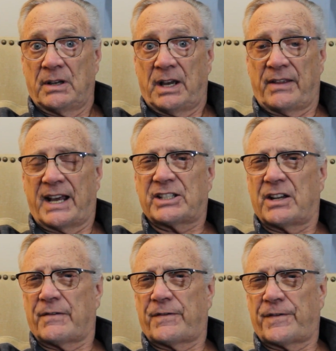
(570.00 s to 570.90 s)
And that's
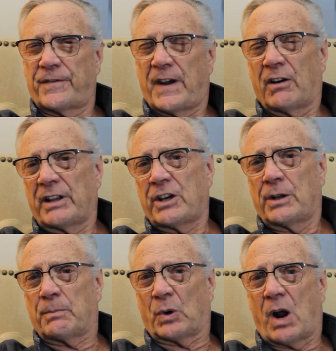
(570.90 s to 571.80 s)
a fairly
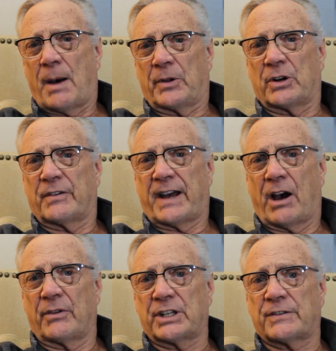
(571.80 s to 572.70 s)
good barometer of
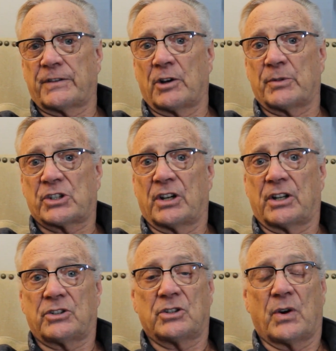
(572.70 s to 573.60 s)
how this film is going to
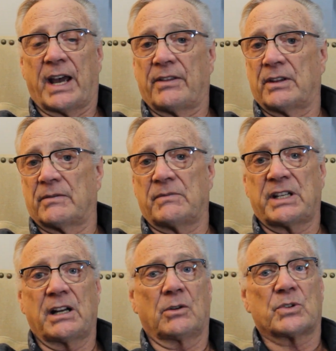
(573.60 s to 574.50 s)
do, and the
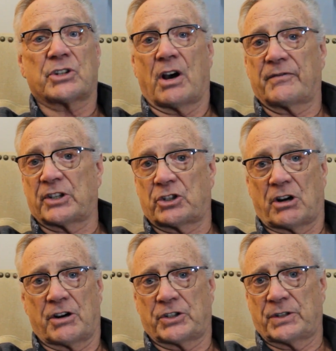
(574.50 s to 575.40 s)
needle was off the
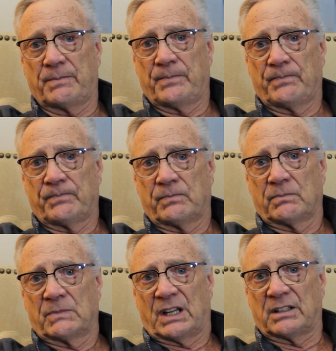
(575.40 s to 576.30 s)
charts,
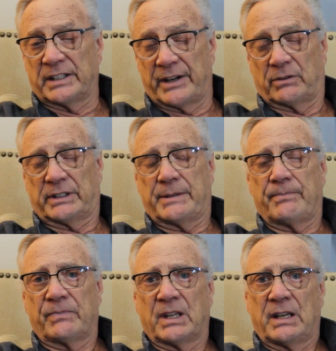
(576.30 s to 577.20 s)
literally.
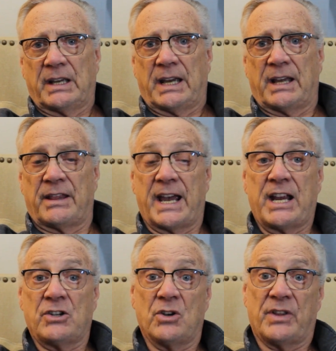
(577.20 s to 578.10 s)
And they
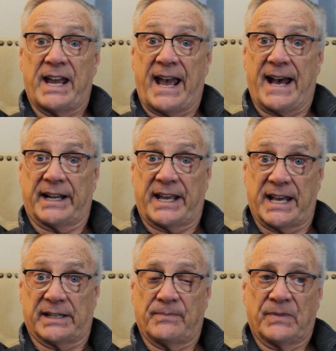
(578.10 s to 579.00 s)
knew they had a
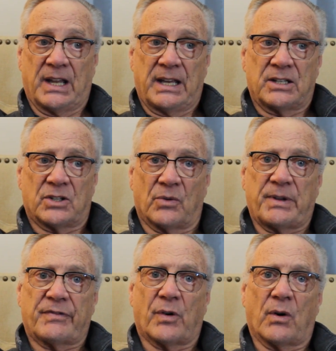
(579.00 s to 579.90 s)
hit. So
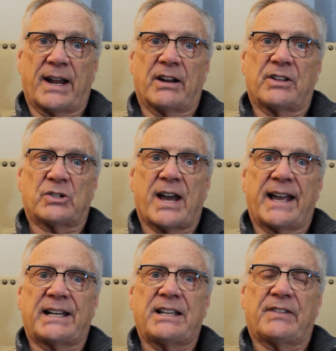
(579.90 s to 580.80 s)
before Enter the
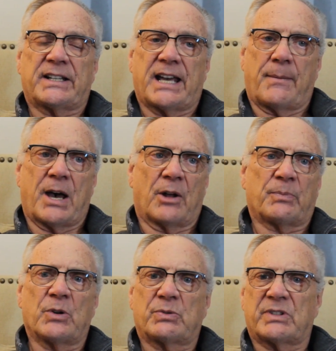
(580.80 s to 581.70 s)
Dragon even came out,
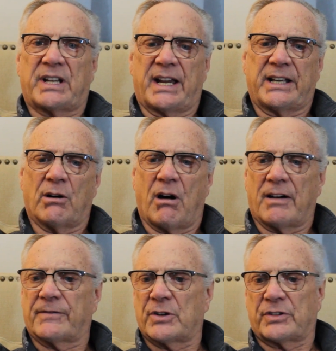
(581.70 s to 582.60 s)
Bruce was getting
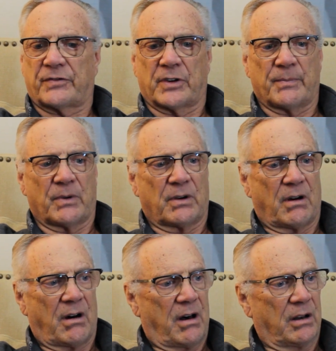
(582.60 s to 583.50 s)
offers from
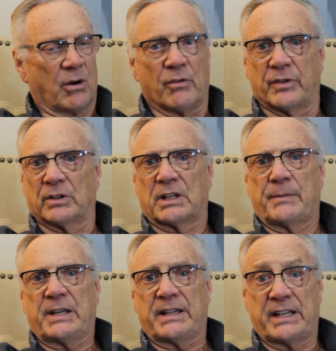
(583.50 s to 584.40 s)
all over. I
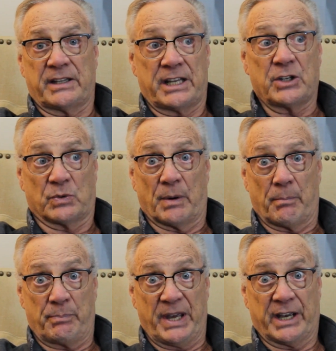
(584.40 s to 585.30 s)
mean, these were
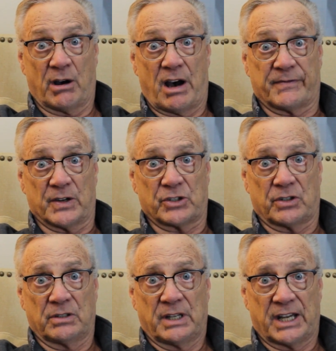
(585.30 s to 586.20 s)
big offers
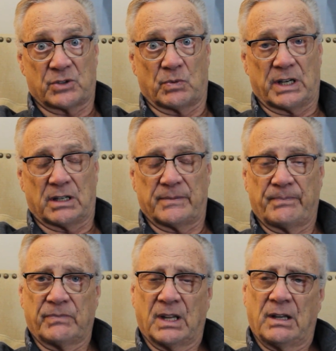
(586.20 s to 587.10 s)
as well,
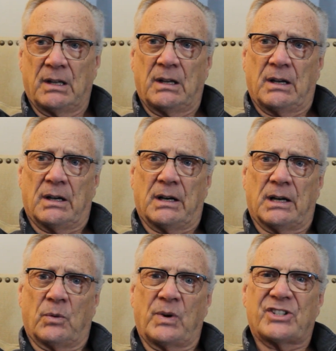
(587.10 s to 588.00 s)

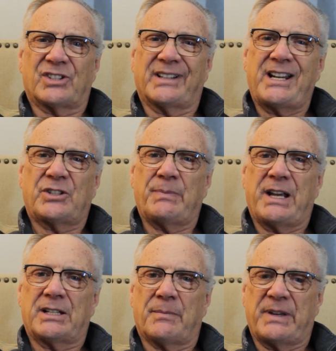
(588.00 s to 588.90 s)
which leads
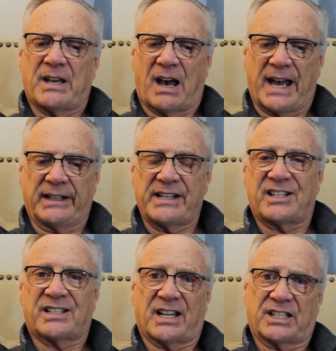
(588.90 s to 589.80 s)
me to be highly
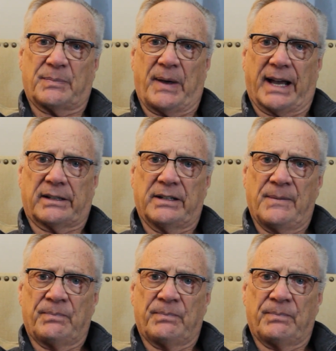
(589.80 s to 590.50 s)
suspect